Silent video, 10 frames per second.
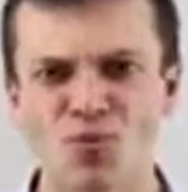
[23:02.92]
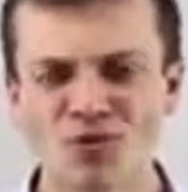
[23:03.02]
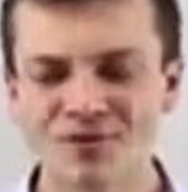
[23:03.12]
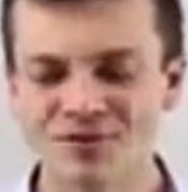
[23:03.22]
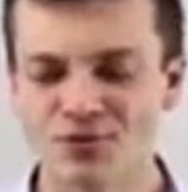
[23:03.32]

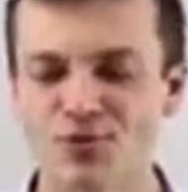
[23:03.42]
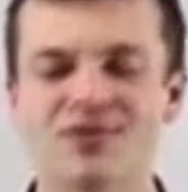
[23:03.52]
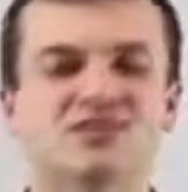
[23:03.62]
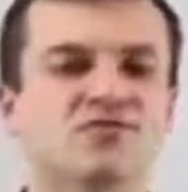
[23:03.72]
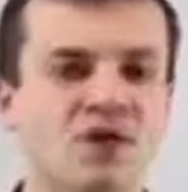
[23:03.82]
So moral
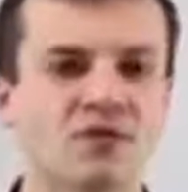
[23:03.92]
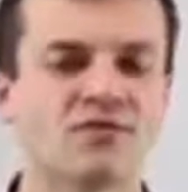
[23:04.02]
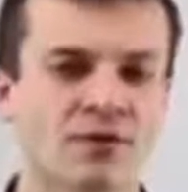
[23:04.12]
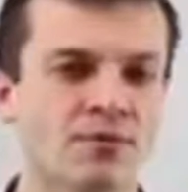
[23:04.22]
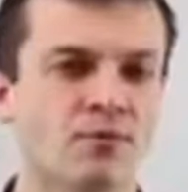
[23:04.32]
authority is
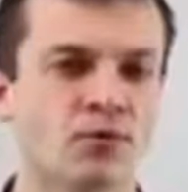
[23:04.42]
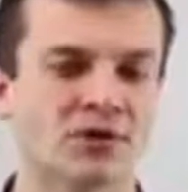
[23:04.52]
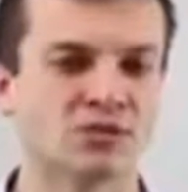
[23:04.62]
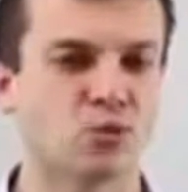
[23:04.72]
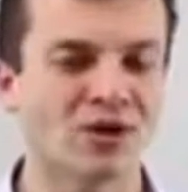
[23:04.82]
very, very
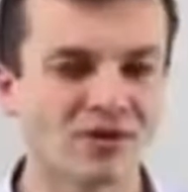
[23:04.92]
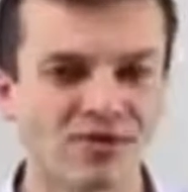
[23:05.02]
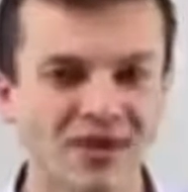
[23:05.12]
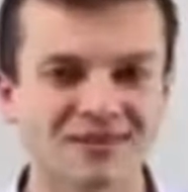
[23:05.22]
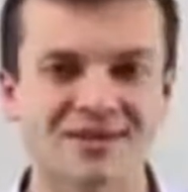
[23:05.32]
important. It's
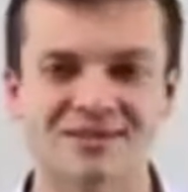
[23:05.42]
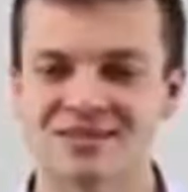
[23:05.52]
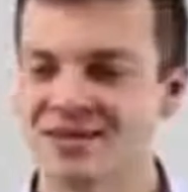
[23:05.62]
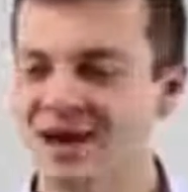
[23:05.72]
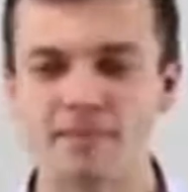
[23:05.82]
one of the
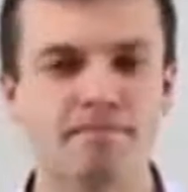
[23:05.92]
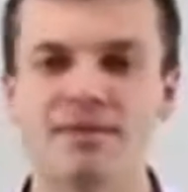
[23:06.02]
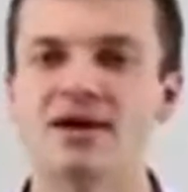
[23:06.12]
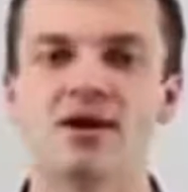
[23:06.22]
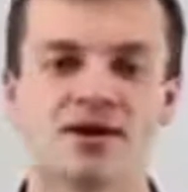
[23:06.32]
things that
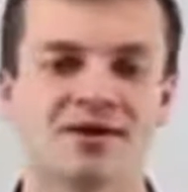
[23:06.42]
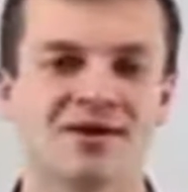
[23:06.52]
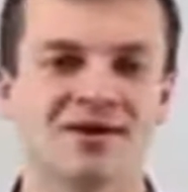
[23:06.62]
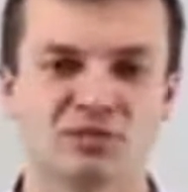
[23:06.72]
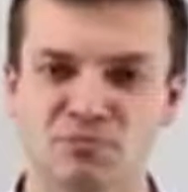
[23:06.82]
I'm big
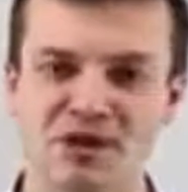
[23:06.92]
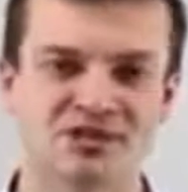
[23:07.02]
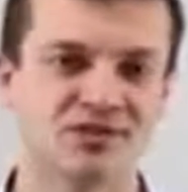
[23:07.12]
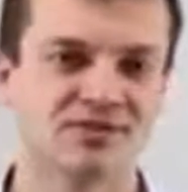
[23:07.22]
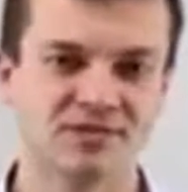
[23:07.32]
on,
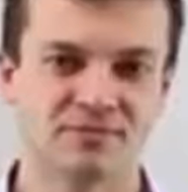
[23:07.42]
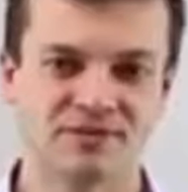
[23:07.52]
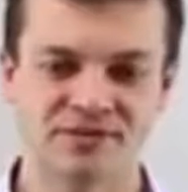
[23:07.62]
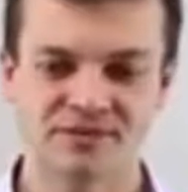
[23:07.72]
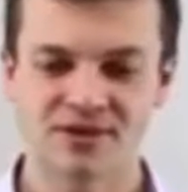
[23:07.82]
especially in this